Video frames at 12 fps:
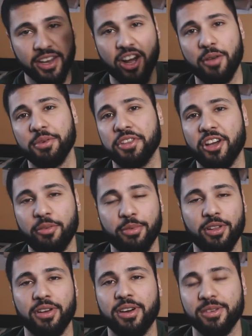comment down
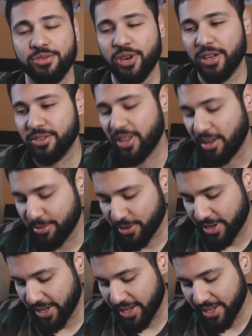below and I'll try to help you
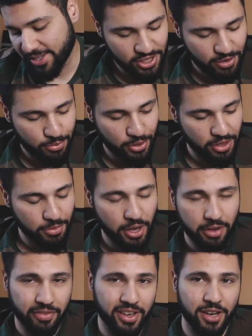guys. So I'm putting them
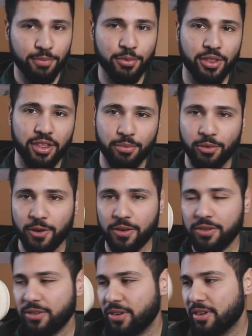on feet, I'm putting the
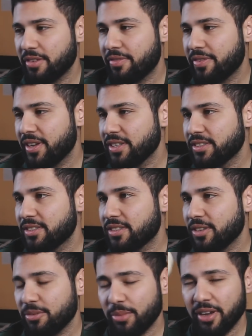bone on the feet,
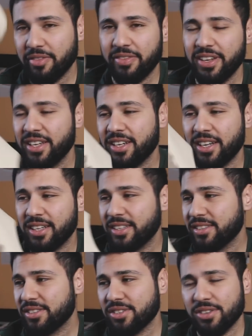on my feet, and
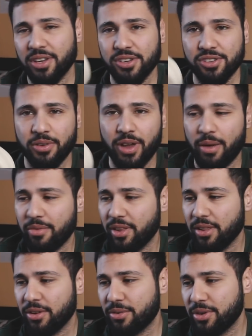I'm just gonna show you how they
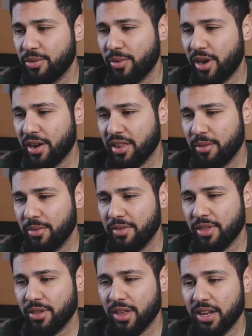look when you wear them,
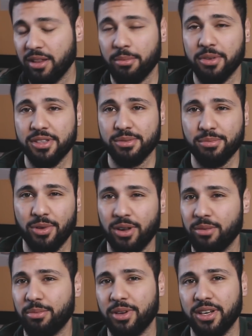even though they're a little bit
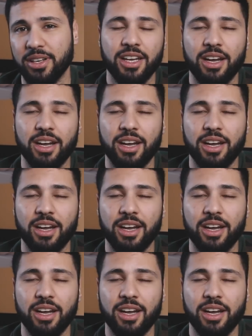small, but